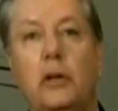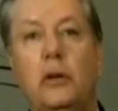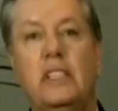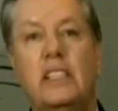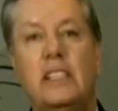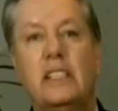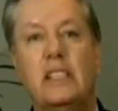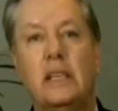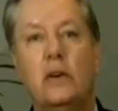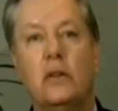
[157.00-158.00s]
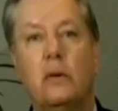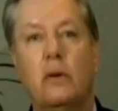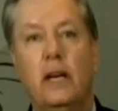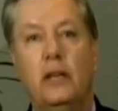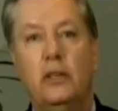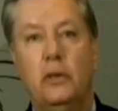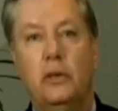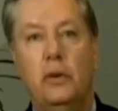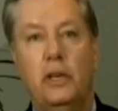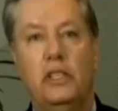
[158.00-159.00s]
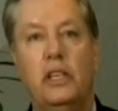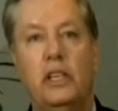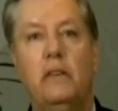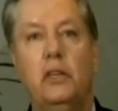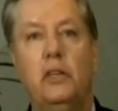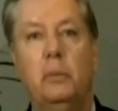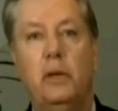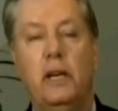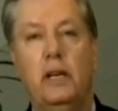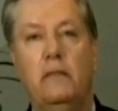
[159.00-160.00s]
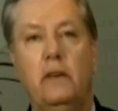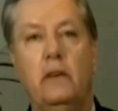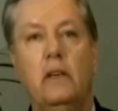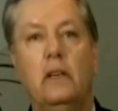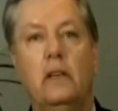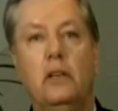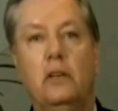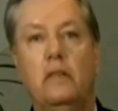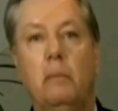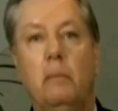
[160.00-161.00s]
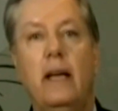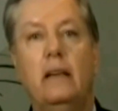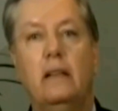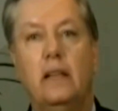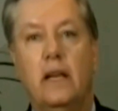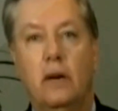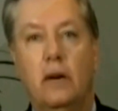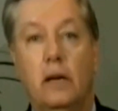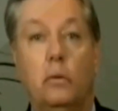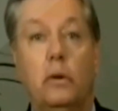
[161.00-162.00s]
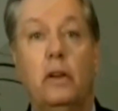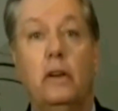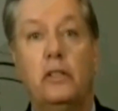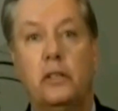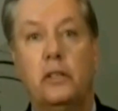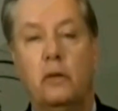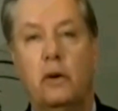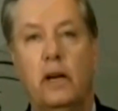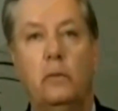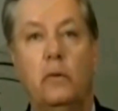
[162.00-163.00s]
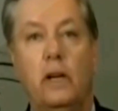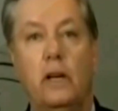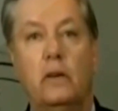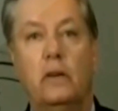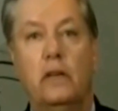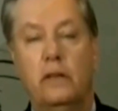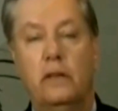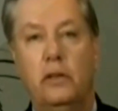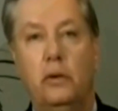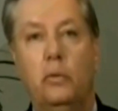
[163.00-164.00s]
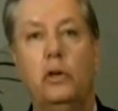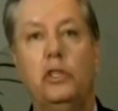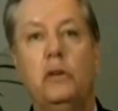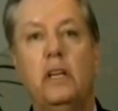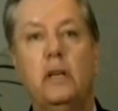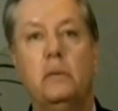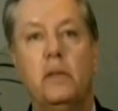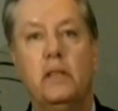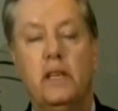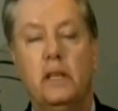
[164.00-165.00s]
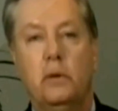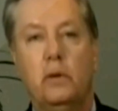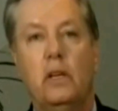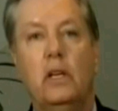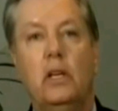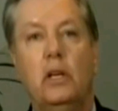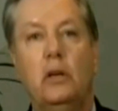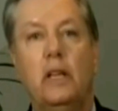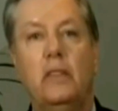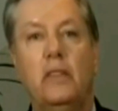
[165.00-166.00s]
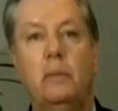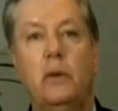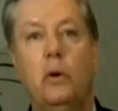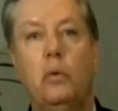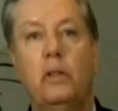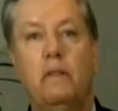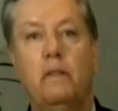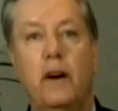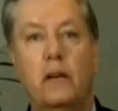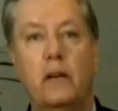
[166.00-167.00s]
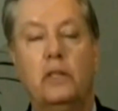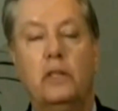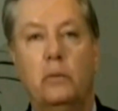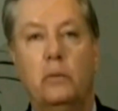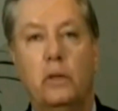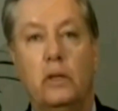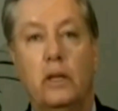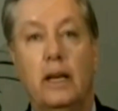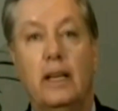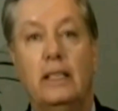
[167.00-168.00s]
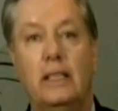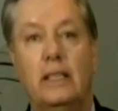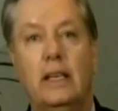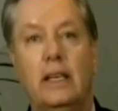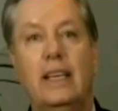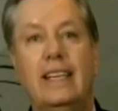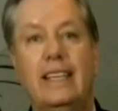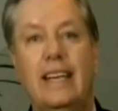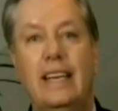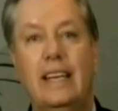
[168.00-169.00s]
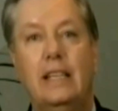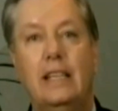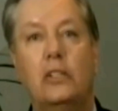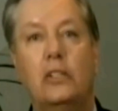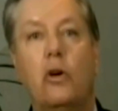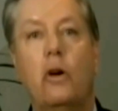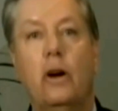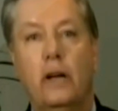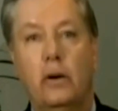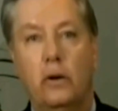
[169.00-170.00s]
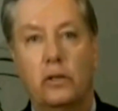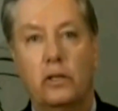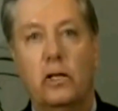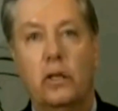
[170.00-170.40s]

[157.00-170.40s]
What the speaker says: You're insisting on the right to enrich. Given your behavior, you have abandoned that right. One, there is no right. We're not going to give it to you. Once you get them to the table, you let them know what the final deal would look like and say, take this or else.